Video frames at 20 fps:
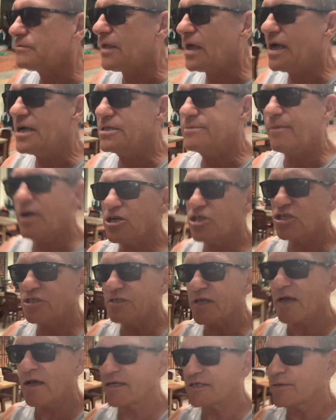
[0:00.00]
as much as
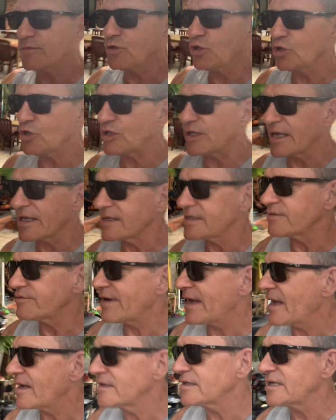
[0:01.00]
there are some new things
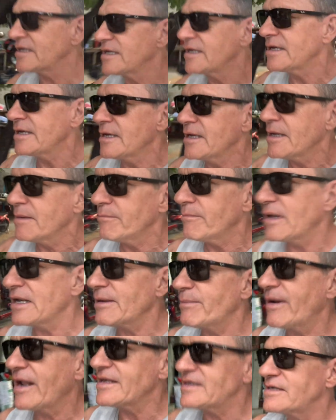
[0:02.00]
around, many
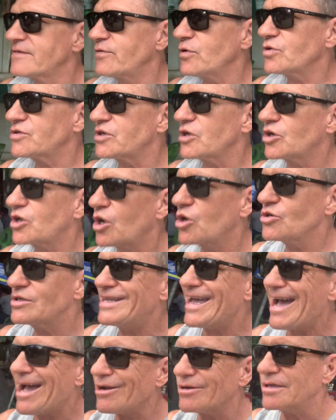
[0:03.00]
places have also closed
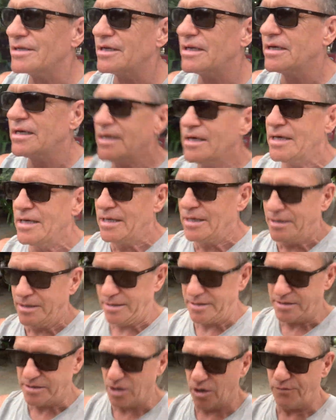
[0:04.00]
down.
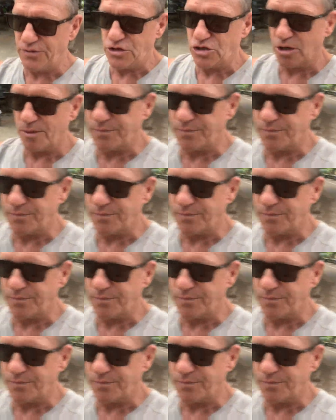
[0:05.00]
There's a coffee shop